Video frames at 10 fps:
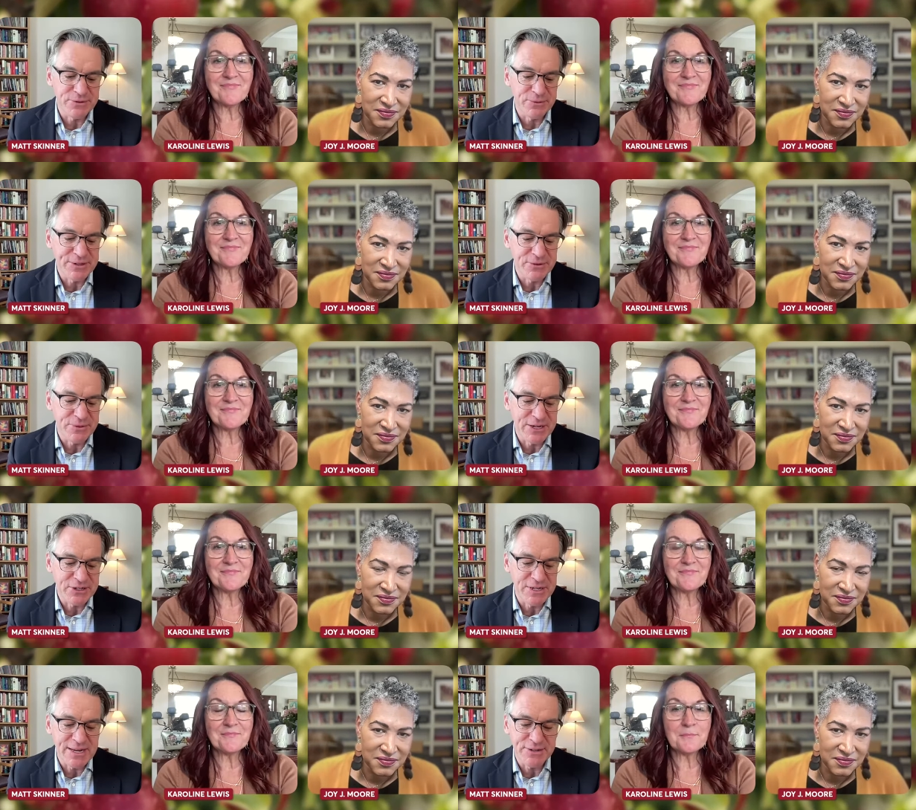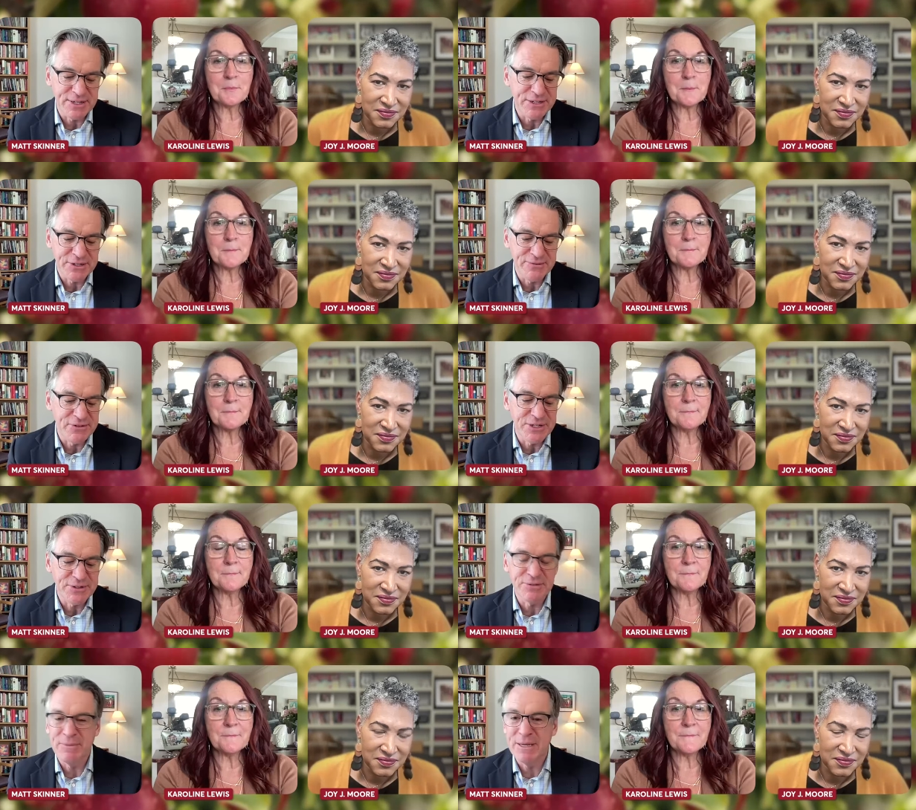Speaker 1: the resurrection and ascension of
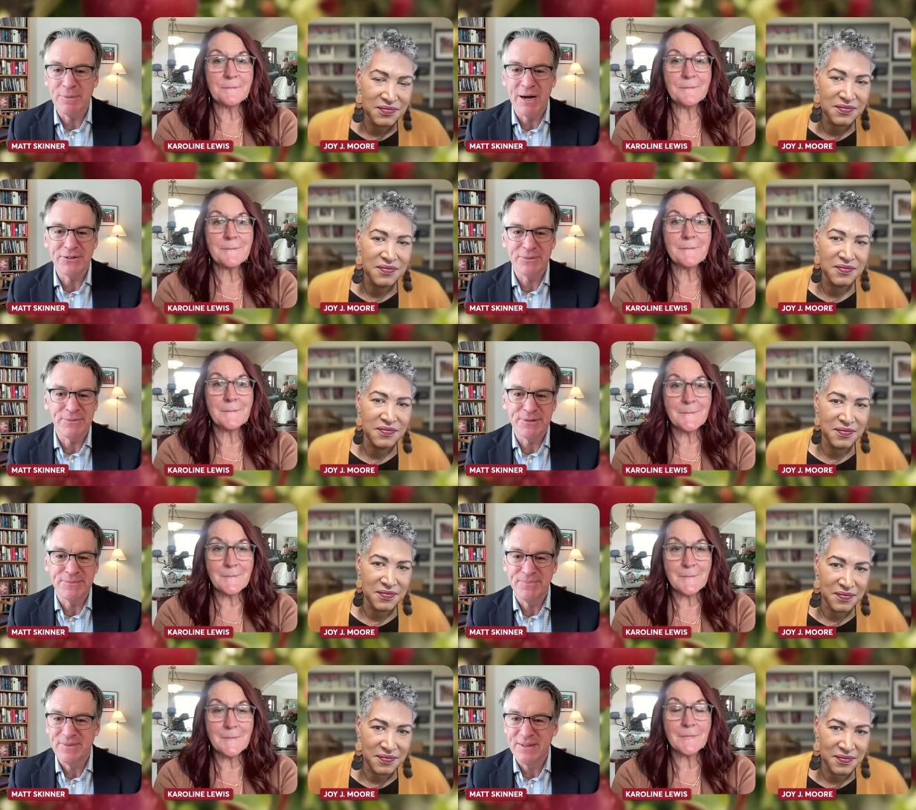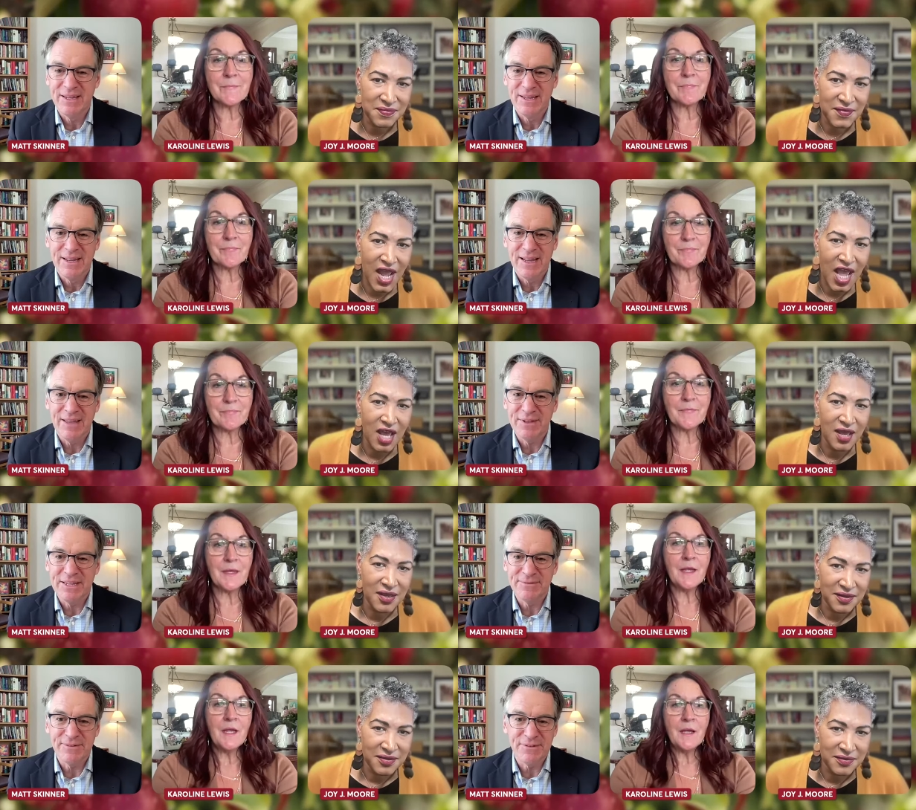Jesus make possible and the
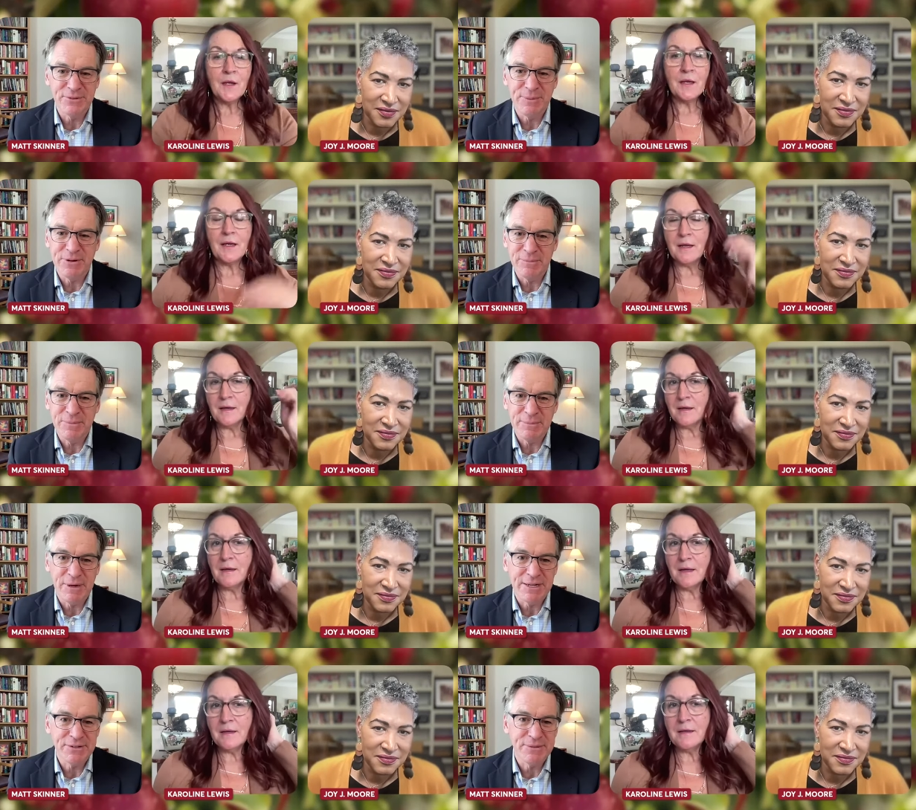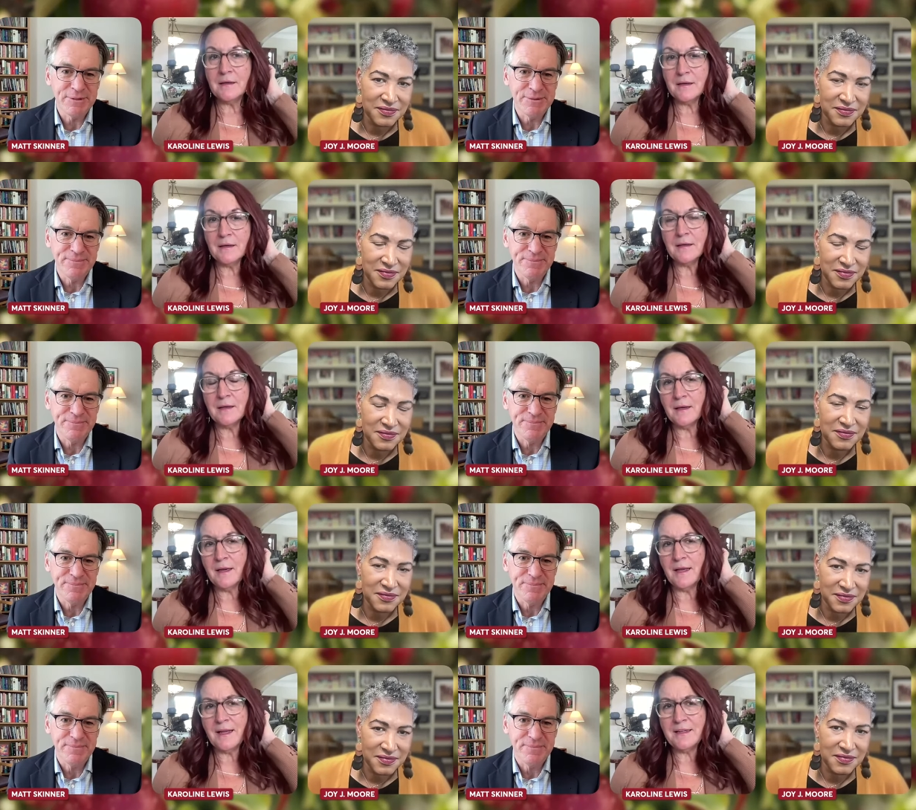gift of the Spirit make possible.
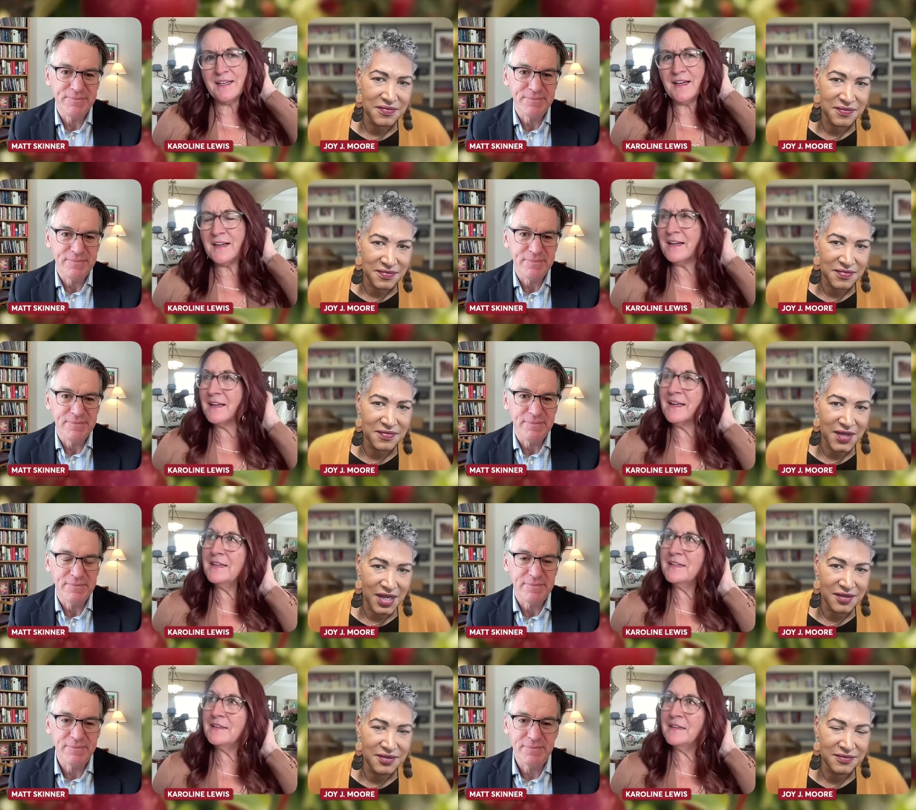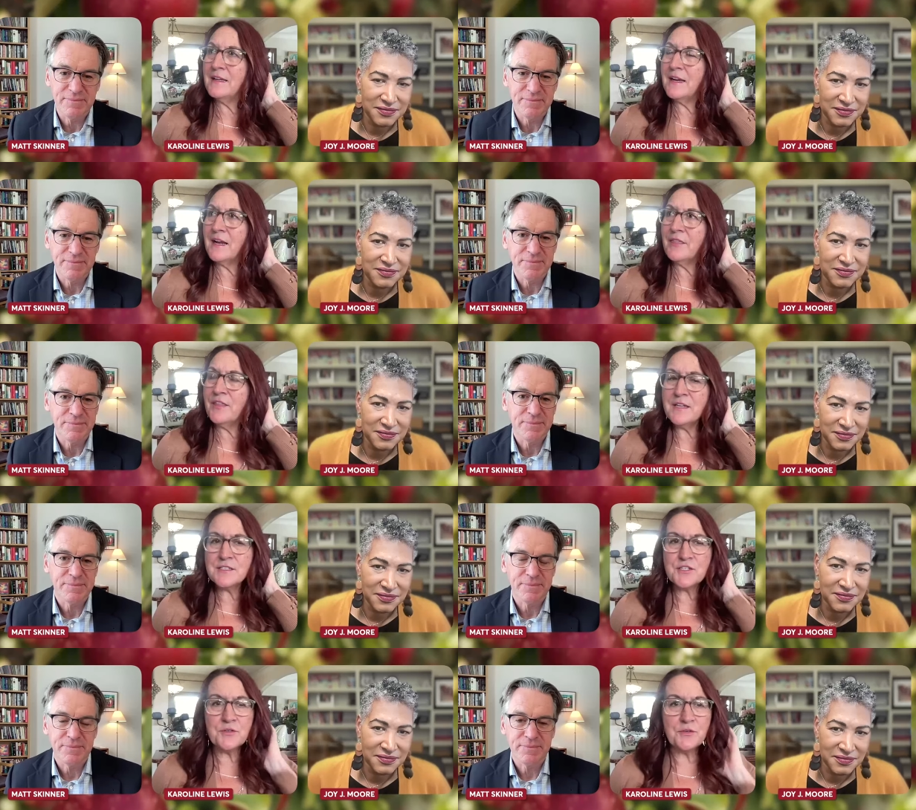
Speaker 2: Yeah. And I think
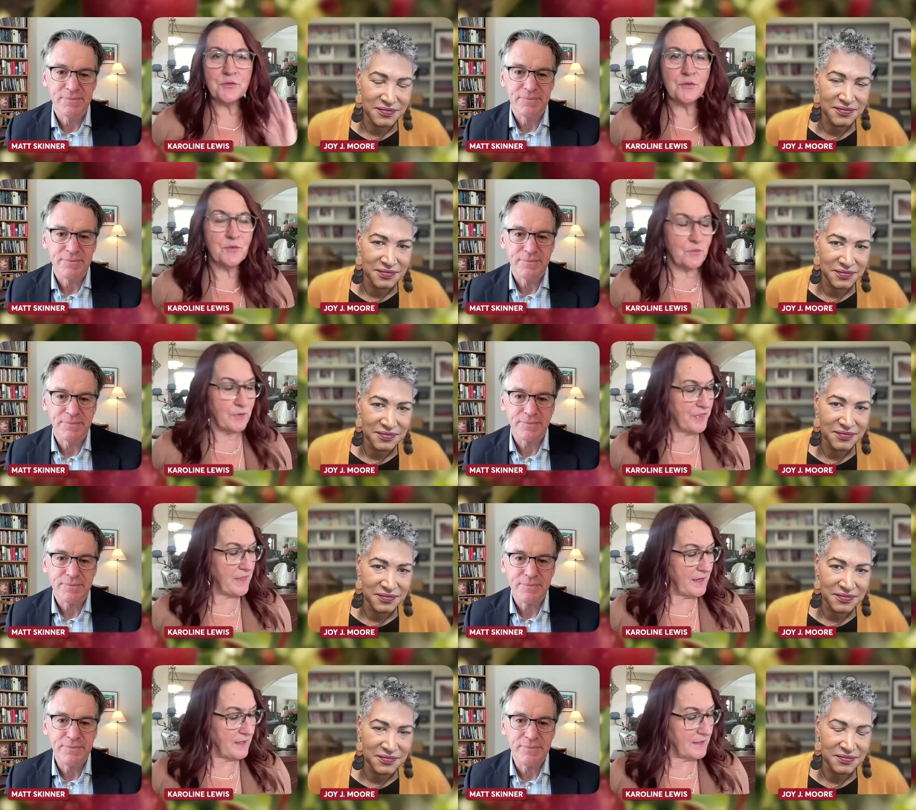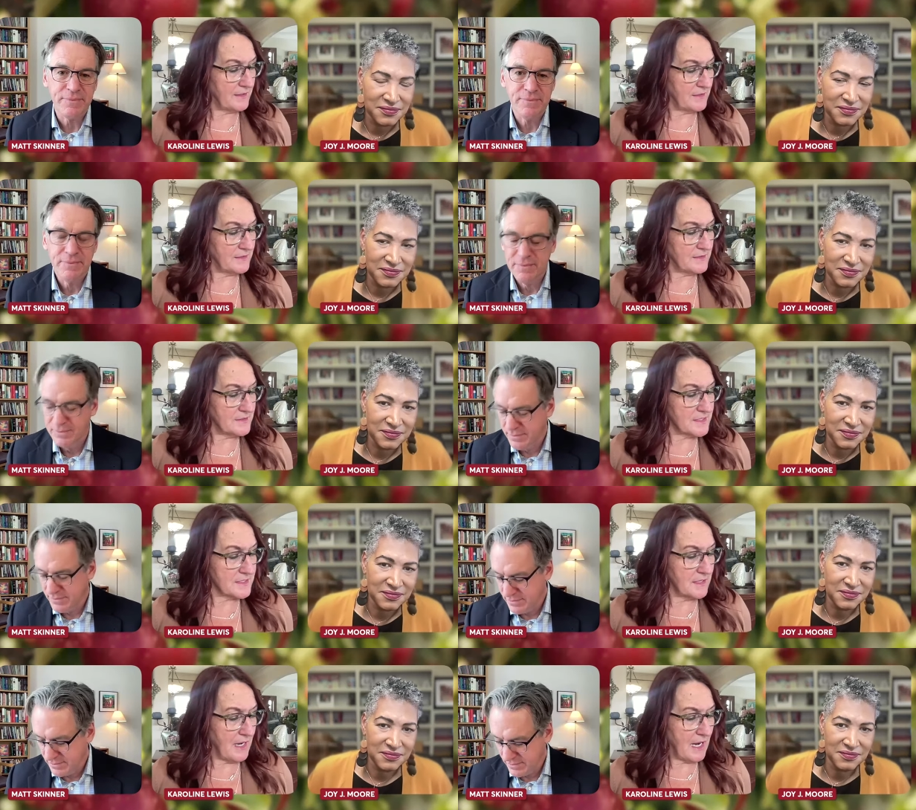too with that is
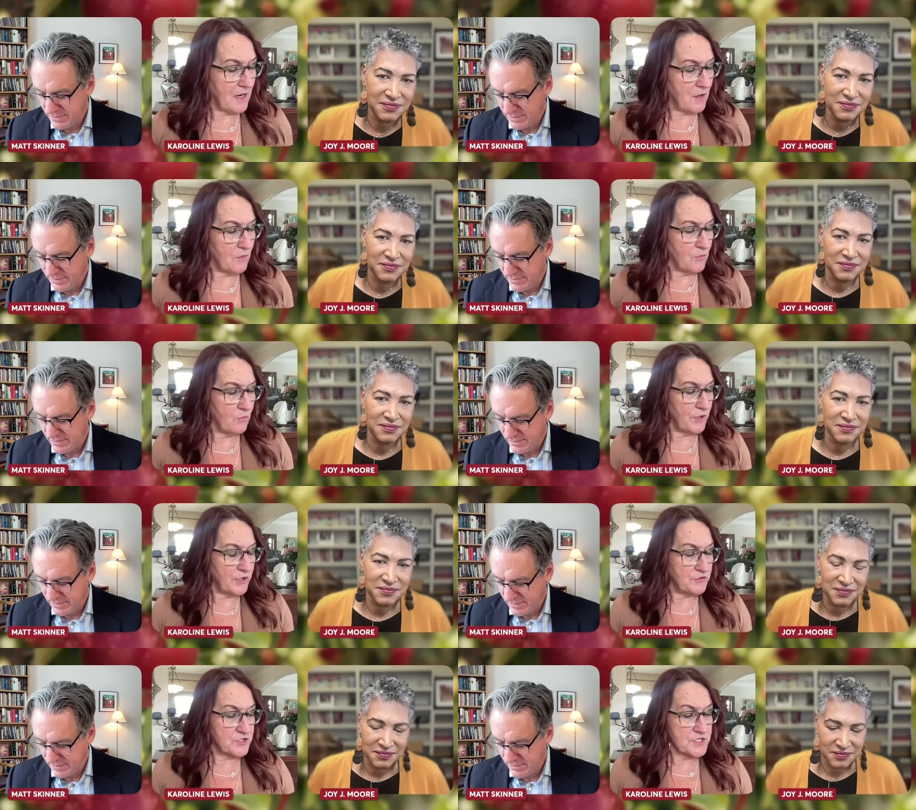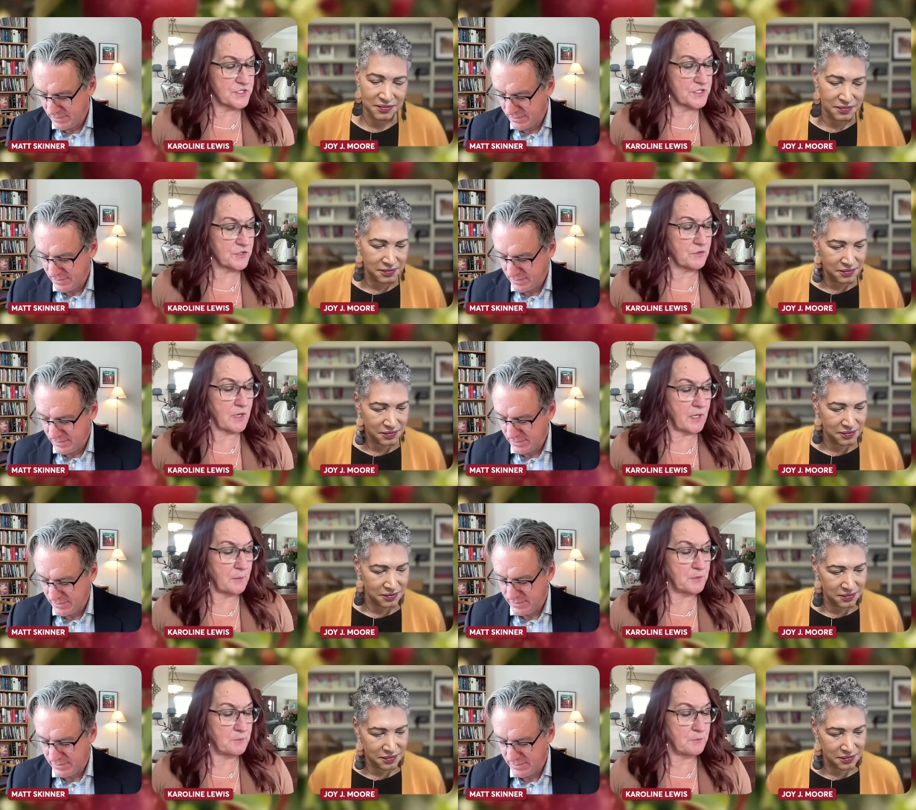how what you just described,